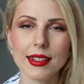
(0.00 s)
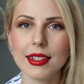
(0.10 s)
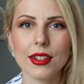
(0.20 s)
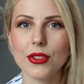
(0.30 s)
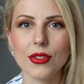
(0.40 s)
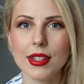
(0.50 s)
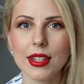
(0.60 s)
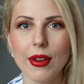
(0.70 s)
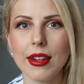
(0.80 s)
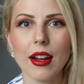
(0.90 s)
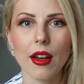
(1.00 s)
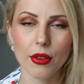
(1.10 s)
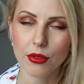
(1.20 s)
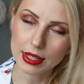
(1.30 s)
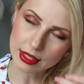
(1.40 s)
didn't receive any
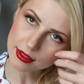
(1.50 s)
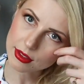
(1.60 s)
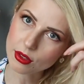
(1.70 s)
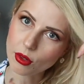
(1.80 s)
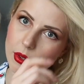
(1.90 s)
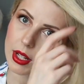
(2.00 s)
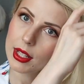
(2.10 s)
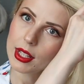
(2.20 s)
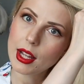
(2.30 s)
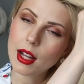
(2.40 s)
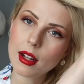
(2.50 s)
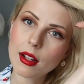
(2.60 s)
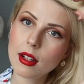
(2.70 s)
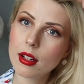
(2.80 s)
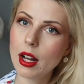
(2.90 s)
other results. So
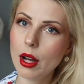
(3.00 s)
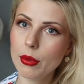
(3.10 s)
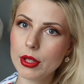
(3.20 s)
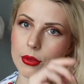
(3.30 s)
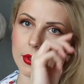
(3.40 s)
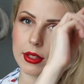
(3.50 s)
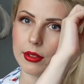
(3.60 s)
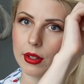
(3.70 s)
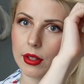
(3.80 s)
how we're doing?